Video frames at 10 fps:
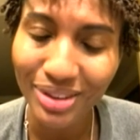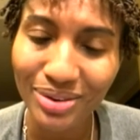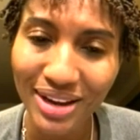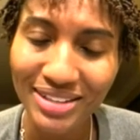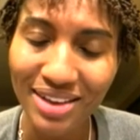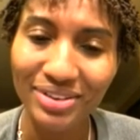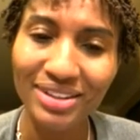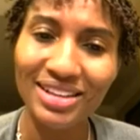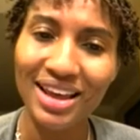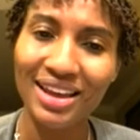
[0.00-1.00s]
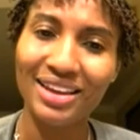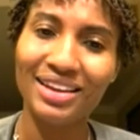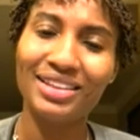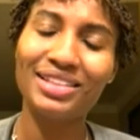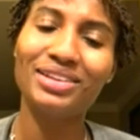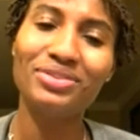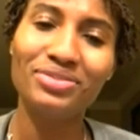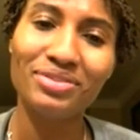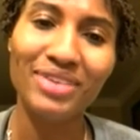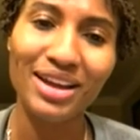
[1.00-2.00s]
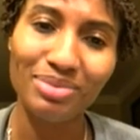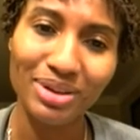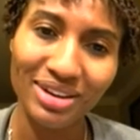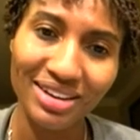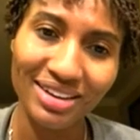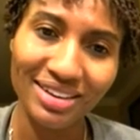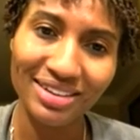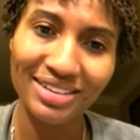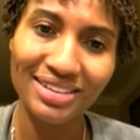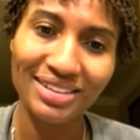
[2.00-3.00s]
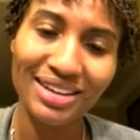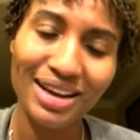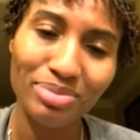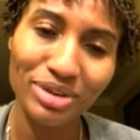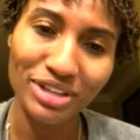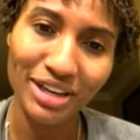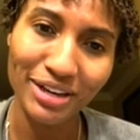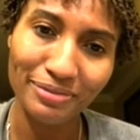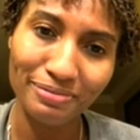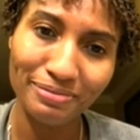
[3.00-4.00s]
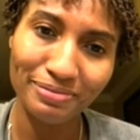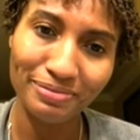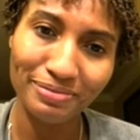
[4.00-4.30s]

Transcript: You guys have a good day. Thank you for inviting me on here. I appreciate it.